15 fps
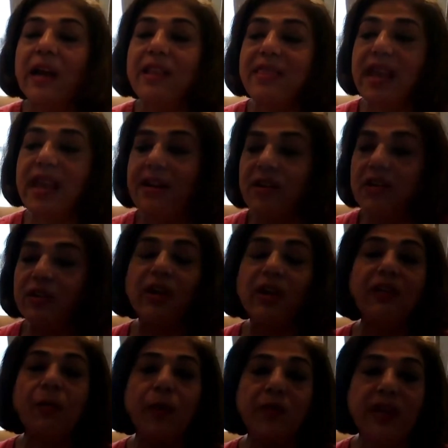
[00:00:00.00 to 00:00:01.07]
and then
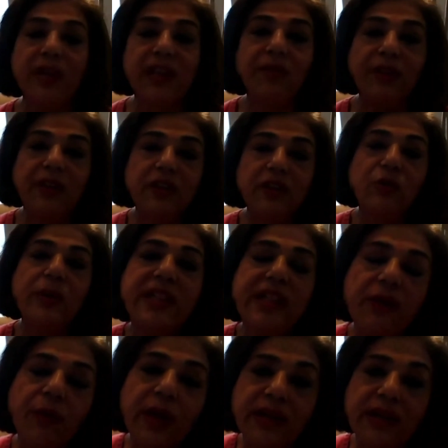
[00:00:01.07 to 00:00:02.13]
we were given a
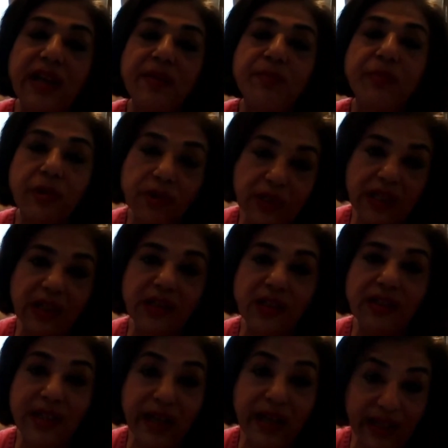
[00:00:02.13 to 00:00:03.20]
21-day
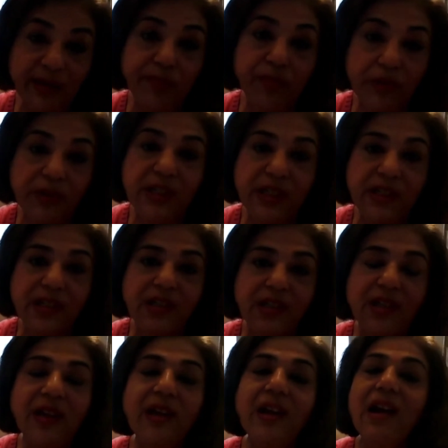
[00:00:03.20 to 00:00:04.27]
process, daily process.